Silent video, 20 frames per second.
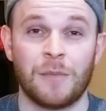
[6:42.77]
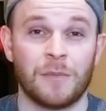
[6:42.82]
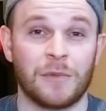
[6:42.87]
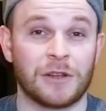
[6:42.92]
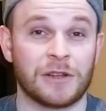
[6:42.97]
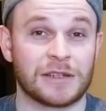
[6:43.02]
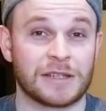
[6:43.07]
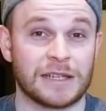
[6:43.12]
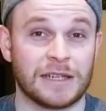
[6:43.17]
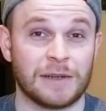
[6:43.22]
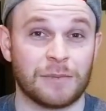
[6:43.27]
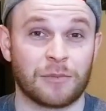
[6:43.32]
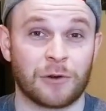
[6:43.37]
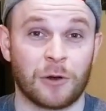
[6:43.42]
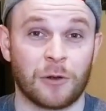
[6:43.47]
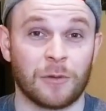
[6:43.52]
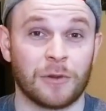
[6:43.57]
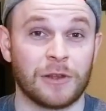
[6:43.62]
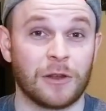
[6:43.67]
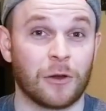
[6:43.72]
because they
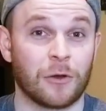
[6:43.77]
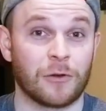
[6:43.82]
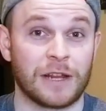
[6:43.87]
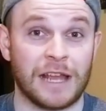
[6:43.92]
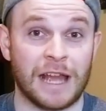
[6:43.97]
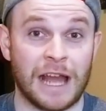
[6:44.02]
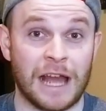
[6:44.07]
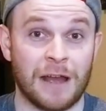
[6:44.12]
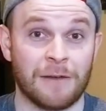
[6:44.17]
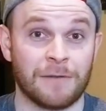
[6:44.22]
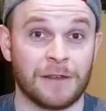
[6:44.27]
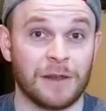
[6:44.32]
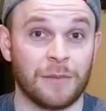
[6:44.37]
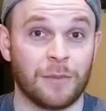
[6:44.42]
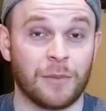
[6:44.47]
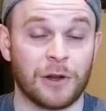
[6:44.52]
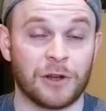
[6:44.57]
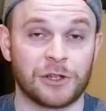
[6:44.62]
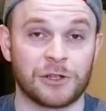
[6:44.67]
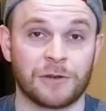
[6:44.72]
probably already have a
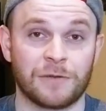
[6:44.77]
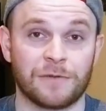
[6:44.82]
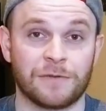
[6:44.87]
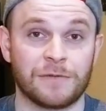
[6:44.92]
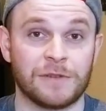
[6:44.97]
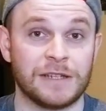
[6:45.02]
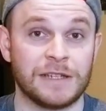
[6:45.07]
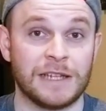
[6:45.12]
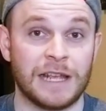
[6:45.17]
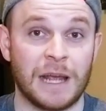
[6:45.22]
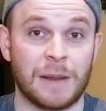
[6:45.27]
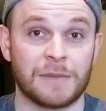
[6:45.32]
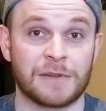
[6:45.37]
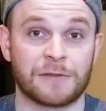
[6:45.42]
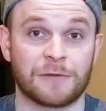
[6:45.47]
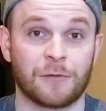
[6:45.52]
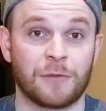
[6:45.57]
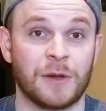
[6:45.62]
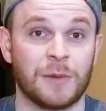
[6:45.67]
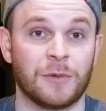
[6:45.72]
bunch of DMs
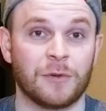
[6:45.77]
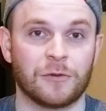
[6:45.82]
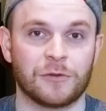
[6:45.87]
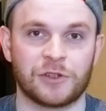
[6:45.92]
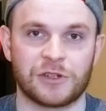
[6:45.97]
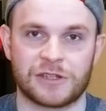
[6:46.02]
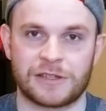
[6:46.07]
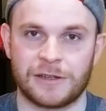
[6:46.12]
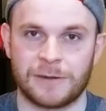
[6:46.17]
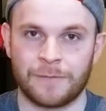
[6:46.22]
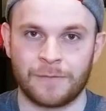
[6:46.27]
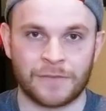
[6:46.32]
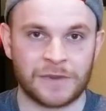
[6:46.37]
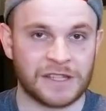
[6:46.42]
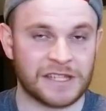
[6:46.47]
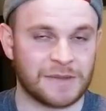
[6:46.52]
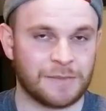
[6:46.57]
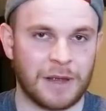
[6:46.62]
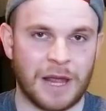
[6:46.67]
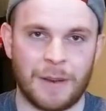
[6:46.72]
for people just
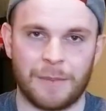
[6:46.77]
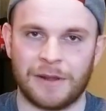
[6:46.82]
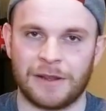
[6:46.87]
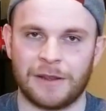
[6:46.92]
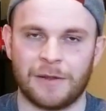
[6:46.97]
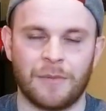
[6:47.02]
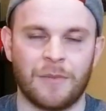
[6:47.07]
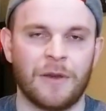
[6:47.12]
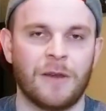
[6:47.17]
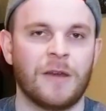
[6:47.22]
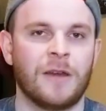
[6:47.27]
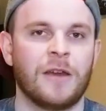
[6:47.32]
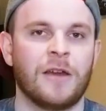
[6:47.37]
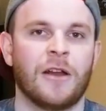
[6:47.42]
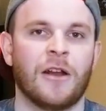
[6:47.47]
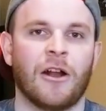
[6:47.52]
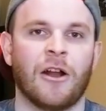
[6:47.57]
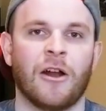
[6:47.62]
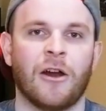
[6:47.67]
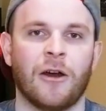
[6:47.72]
spamming them.
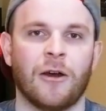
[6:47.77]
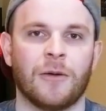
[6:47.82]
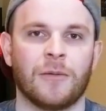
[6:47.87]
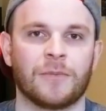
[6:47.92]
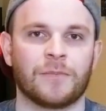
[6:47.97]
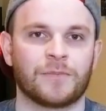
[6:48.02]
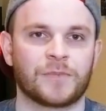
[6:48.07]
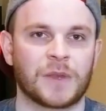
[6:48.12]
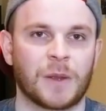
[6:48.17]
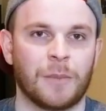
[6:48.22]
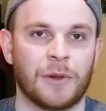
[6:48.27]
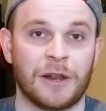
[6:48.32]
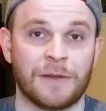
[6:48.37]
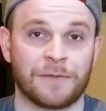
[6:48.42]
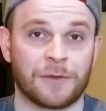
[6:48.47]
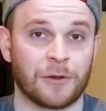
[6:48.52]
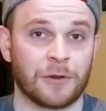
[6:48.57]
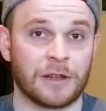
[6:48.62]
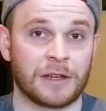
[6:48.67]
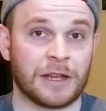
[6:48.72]
But if
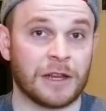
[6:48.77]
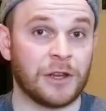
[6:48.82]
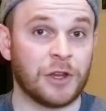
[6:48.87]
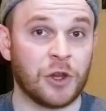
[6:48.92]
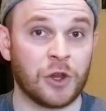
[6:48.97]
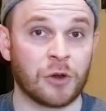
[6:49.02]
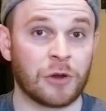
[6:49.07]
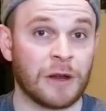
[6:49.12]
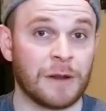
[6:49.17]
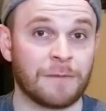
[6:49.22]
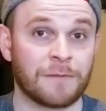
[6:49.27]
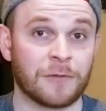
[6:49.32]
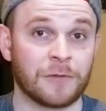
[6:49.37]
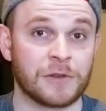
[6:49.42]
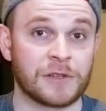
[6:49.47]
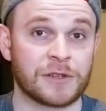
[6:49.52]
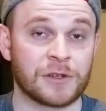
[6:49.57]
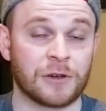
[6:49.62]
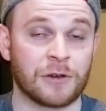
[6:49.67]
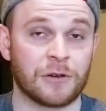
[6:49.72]
they're like a newer
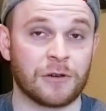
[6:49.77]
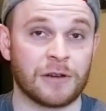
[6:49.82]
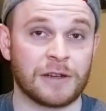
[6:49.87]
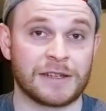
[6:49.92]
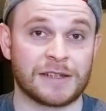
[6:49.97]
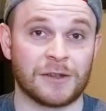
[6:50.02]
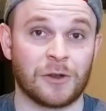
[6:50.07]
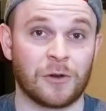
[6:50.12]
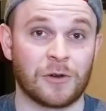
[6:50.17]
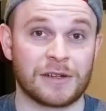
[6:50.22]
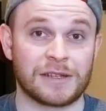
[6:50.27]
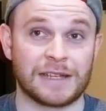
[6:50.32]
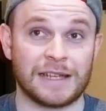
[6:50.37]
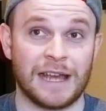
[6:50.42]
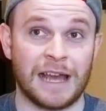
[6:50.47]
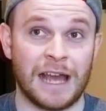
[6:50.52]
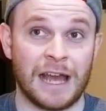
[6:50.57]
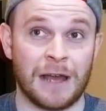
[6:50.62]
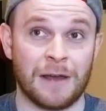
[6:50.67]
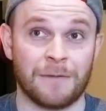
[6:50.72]
influencer, as long as they
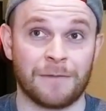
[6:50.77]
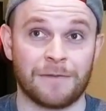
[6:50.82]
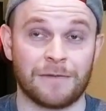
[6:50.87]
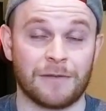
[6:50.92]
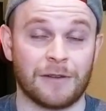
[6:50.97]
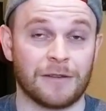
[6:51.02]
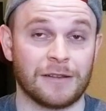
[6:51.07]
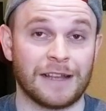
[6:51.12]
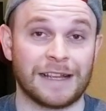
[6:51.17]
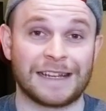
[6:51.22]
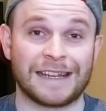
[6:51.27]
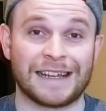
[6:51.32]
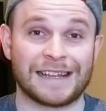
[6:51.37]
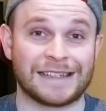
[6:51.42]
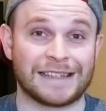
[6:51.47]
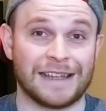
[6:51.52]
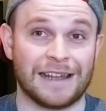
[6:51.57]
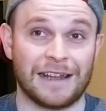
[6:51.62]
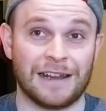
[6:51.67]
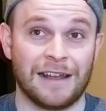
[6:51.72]
have, like I
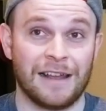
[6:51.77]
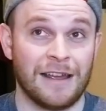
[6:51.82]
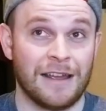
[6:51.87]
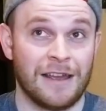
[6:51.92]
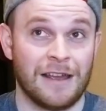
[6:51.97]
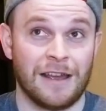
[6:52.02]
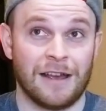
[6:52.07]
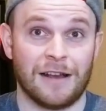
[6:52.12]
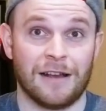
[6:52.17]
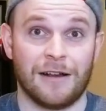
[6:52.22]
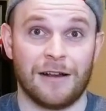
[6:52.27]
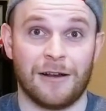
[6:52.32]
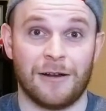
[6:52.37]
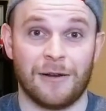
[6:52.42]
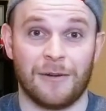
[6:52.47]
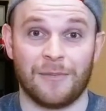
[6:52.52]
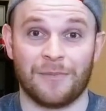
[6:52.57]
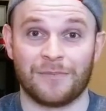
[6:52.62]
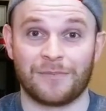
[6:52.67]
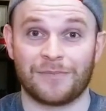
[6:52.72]
said,
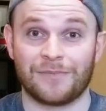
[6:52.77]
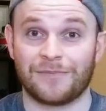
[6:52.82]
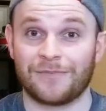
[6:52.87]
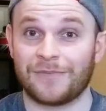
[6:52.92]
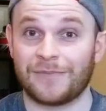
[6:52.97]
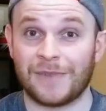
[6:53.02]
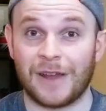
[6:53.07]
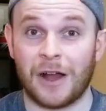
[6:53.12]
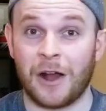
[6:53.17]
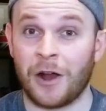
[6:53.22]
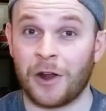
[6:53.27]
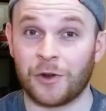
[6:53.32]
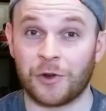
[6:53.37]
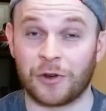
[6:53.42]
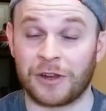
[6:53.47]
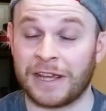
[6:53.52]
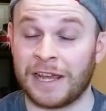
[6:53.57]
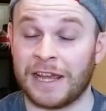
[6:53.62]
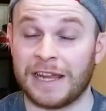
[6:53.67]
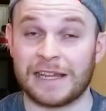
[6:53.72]

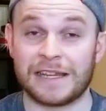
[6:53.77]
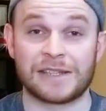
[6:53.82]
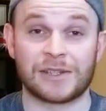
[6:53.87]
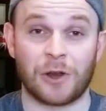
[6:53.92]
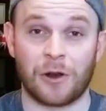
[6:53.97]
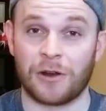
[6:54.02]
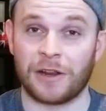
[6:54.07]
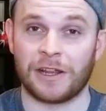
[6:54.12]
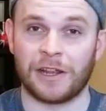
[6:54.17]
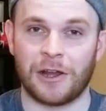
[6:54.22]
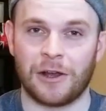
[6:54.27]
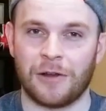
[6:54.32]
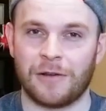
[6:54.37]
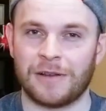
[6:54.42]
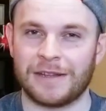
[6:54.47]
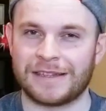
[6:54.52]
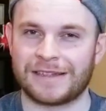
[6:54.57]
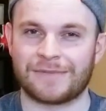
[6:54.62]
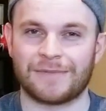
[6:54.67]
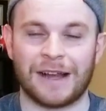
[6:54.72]
100K starting out
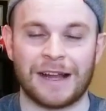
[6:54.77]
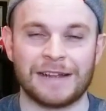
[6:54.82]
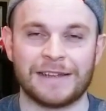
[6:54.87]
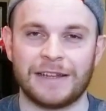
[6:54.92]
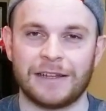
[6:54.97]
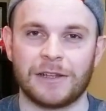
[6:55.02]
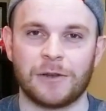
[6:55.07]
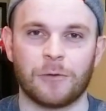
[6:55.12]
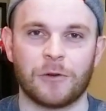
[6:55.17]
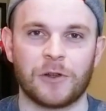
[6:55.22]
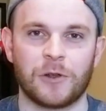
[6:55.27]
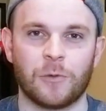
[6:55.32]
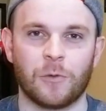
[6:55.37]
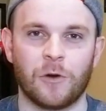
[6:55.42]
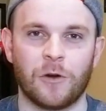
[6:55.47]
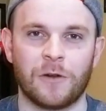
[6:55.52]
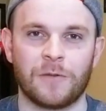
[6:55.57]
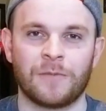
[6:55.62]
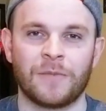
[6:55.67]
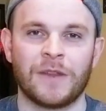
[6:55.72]
is ideally what you
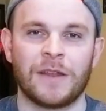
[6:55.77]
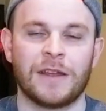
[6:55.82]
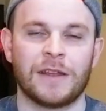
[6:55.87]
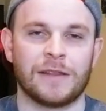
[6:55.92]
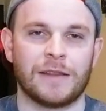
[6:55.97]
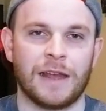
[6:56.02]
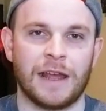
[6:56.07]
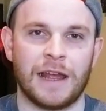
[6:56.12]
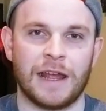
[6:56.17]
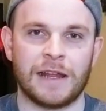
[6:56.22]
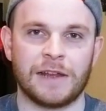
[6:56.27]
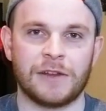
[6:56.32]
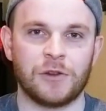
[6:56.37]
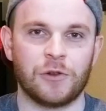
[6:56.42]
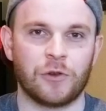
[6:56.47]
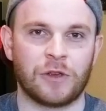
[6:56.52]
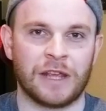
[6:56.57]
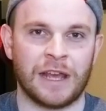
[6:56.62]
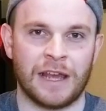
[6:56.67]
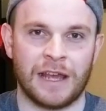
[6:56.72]
want, then
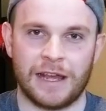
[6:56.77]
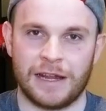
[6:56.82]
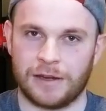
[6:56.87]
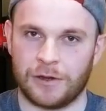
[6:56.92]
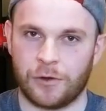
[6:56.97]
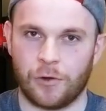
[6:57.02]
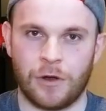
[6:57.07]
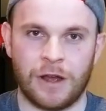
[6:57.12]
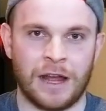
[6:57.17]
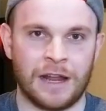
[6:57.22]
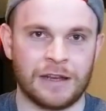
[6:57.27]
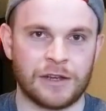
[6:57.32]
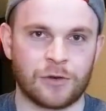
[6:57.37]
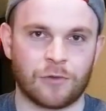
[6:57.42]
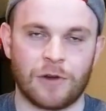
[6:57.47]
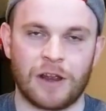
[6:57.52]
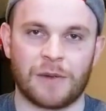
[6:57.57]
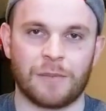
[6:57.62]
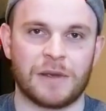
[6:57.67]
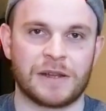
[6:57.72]
you can go ahead and
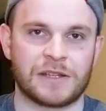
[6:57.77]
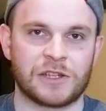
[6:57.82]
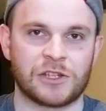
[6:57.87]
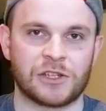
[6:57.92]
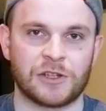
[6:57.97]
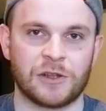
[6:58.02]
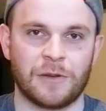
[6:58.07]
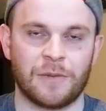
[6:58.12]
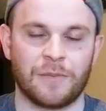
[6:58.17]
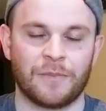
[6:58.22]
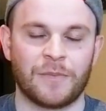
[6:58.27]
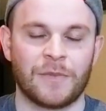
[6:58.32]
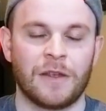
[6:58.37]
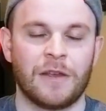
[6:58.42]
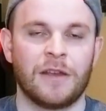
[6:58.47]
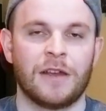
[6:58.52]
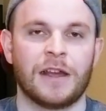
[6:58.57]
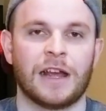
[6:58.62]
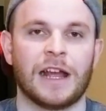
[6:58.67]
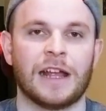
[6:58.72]
direct message them,
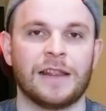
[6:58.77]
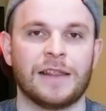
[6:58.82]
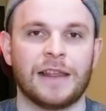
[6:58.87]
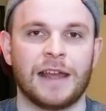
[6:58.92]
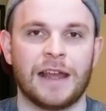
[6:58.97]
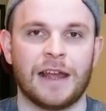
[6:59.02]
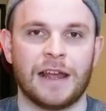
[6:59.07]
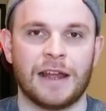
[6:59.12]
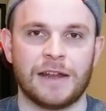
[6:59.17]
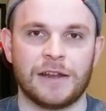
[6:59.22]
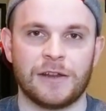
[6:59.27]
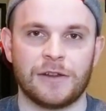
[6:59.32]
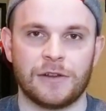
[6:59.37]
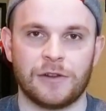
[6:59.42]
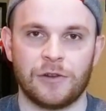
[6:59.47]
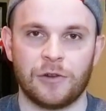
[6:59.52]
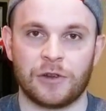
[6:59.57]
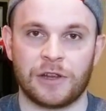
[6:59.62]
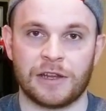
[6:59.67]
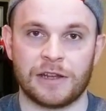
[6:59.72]
and then
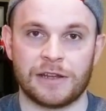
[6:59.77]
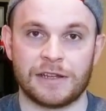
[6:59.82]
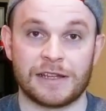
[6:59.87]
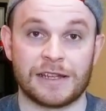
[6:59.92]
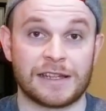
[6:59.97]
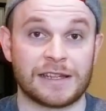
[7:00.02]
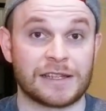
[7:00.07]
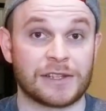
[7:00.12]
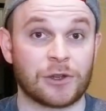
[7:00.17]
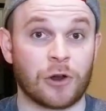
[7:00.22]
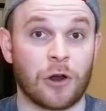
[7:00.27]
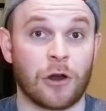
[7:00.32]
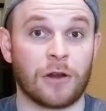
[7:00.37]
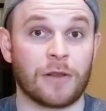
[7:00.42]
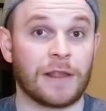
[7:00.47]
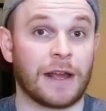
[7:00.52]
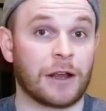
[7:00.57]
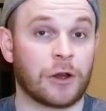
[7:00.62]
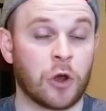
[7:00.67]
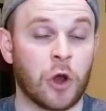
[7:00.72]
you can start
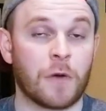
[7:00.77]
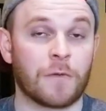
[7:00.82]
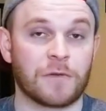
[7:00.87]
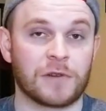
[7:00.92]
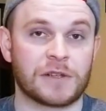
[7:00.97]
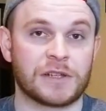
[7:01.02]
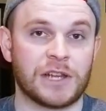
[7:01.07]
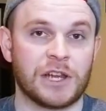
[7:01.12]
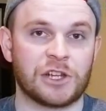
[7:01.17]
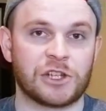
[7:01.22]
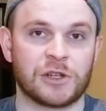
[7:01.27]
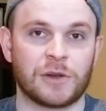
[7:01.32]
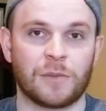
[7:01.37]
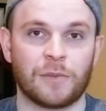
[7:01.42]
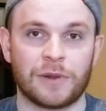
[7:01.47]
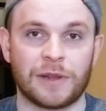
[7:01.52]
that conversation. But